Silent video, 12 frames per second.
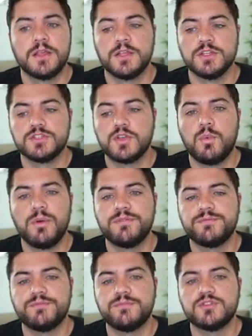So
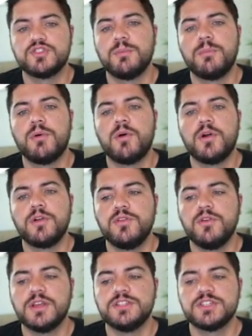with support,
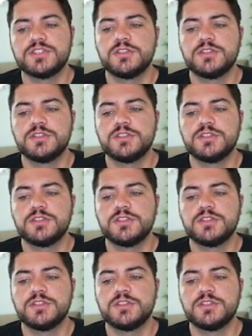you can just